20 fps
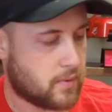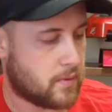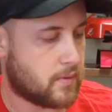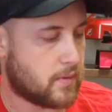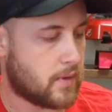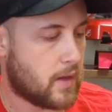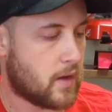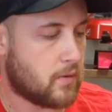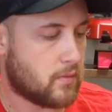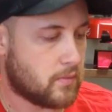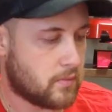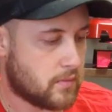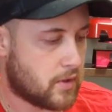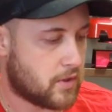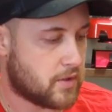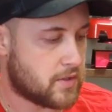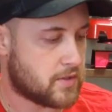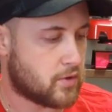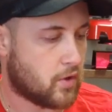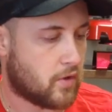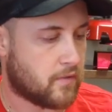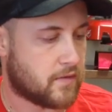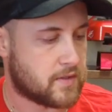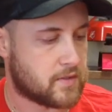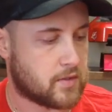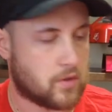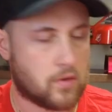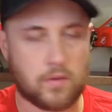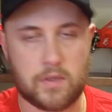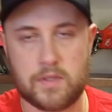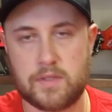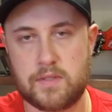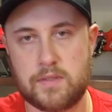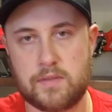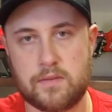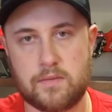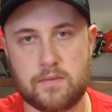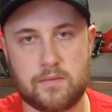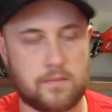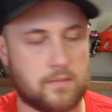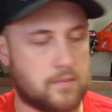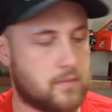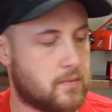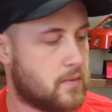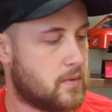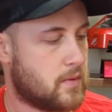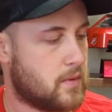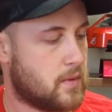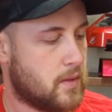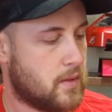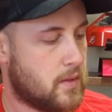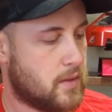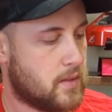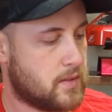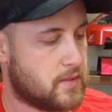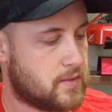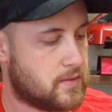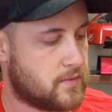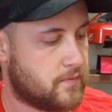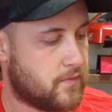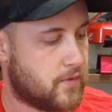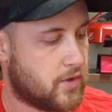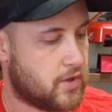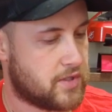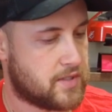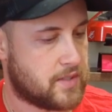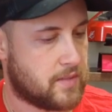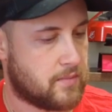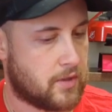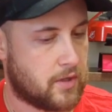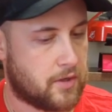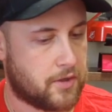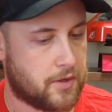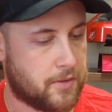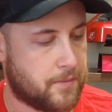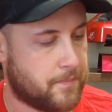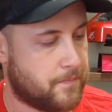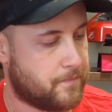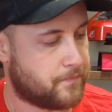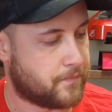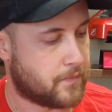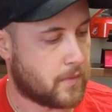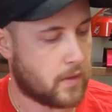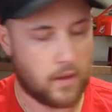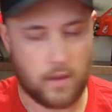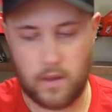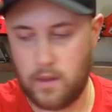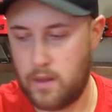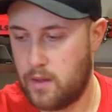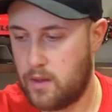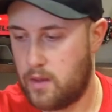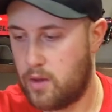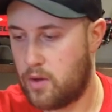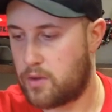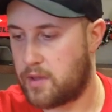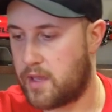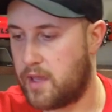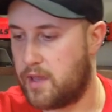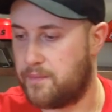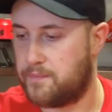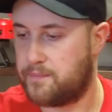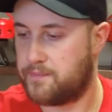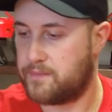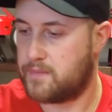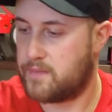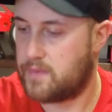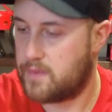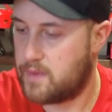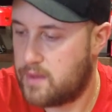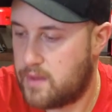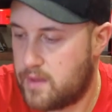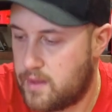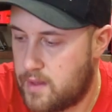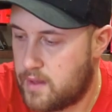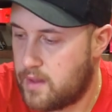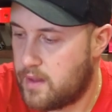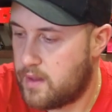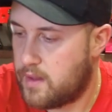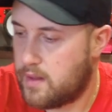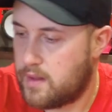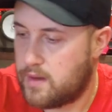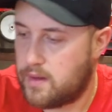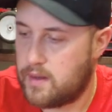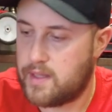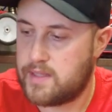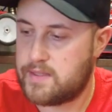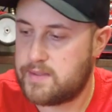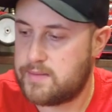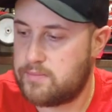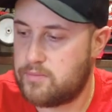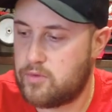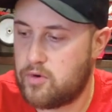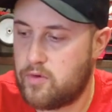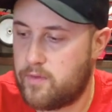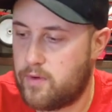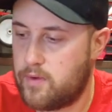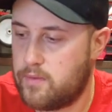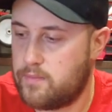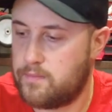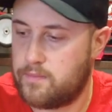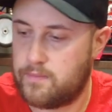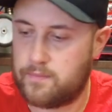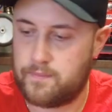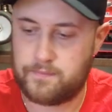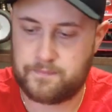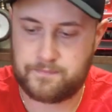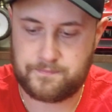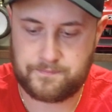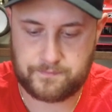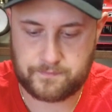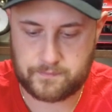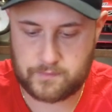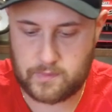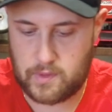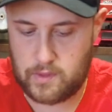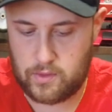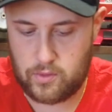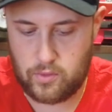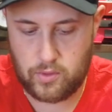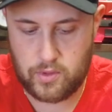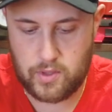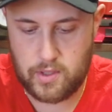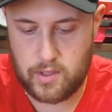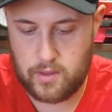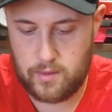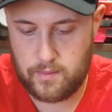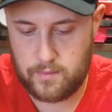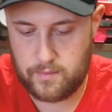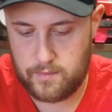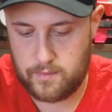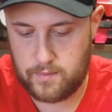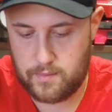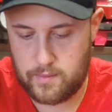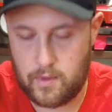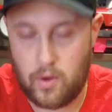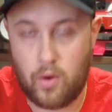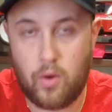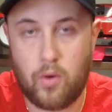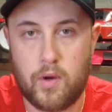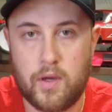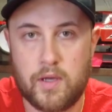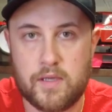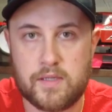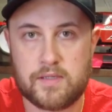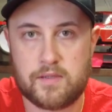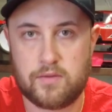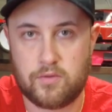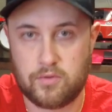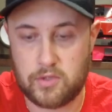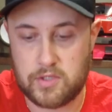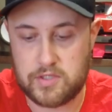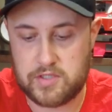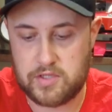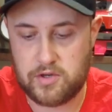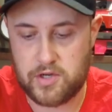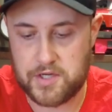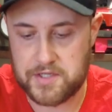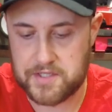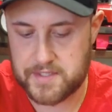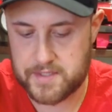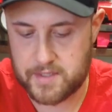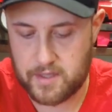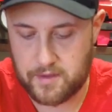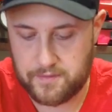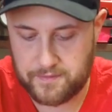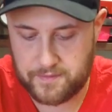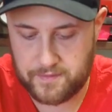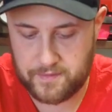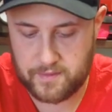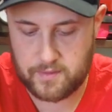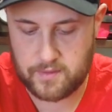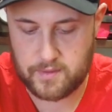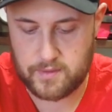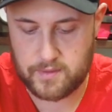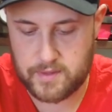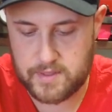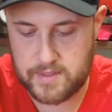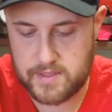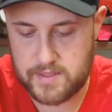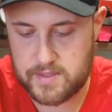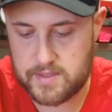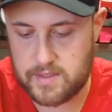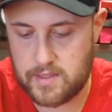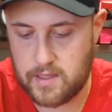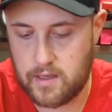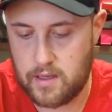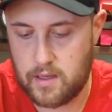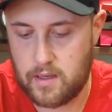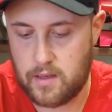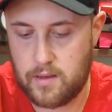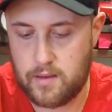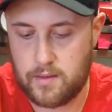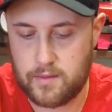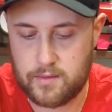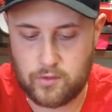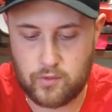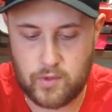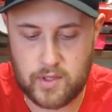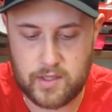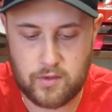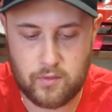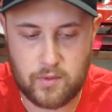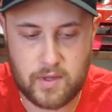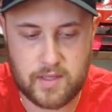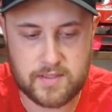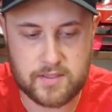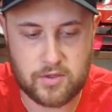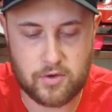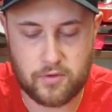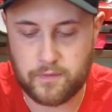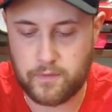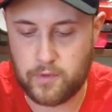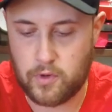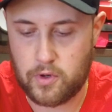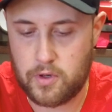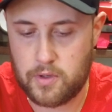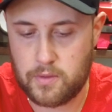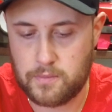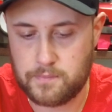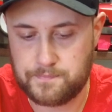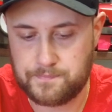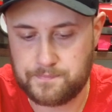now there is Nova, so it's very similar. Okay, let's move on to the OS, to the serious stuff. This is the 2104,